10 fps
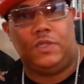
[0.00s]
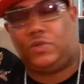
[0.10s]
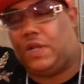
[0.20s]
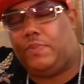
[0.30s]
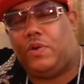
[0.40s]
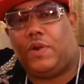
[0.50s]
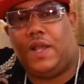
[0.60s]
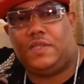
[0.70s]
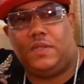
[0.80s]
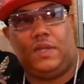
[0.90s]
Straight
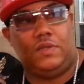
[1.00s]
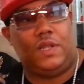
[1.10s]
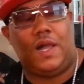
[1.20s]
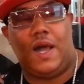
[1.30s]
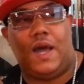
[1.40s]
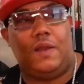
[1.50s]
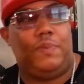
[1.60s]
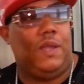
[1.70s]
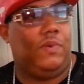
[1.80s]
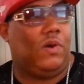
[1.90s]
procrastinators. A lot
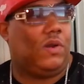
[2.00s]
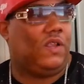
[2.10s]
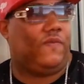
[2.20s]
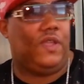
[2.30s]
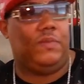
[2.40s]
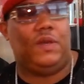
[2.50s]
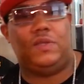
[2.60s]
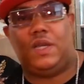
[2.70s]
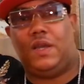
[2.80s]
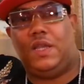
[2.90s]
of people, all these
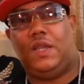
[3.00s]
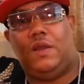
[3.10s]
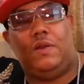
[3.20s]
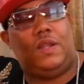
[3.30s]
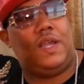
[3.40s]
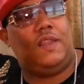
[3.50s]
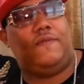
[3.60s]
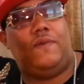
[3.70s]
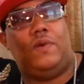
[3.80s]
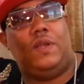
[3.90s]
females out here in
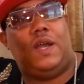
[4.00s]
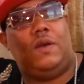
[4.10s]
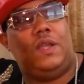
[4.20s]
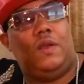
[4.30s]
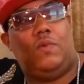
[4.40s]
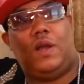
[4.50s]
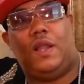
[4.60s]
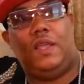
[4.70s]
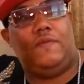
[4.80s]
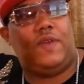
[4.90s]
California, out here where
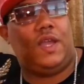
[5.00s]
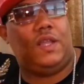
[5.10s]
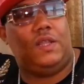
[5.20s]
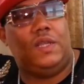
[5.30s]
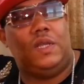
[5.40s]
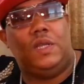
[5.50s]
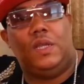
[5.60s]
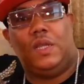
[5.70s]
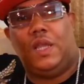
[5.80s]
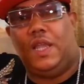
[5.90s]
I live at,
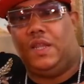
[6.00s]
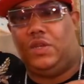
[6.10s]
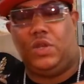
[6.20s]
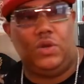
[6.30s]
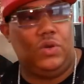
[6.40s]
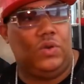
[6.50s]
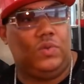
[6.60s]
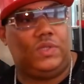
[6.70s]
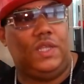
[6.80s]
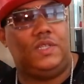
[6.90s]
and
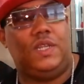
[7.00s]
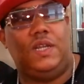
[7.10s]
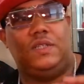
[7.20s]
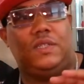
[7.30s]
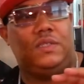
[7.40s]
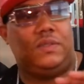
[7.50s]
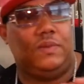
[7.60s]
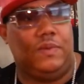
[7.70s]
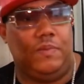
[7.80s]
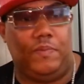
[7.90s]
dudes, these niggas is
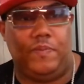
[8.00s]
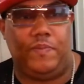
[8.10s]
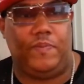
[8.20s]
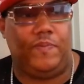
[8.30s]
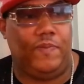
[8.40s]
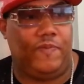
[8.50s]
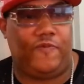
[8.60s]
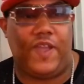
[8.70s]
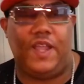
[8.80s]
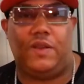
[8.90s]

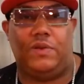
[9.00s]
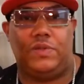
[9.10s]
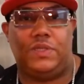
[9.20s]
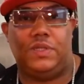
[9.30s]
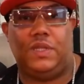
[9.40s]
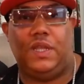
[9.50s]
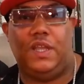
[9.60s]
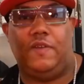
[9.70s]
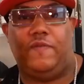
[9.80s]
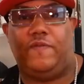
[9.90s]
fakers
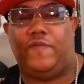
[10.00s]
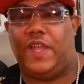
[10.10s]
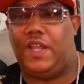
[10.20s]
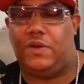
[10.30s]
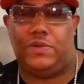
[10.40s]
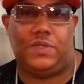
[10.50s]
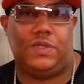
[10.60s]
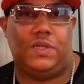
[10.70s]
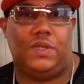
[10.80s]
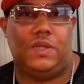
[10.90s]
and flakers.
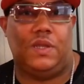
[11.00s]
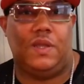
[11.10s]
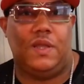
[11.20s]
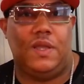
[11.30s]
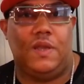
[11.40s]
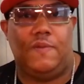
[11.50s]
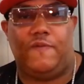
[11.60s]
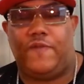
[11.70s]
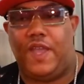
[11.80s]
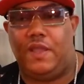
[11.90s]

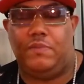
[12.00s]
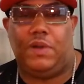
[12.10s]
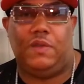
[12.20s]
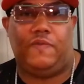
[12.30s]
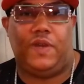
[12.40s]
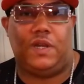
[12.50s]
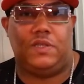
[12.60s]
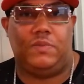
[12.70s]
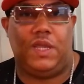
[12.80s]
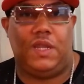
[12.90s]
fake
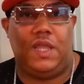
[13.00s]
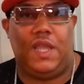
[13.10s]
motherfuckers, man.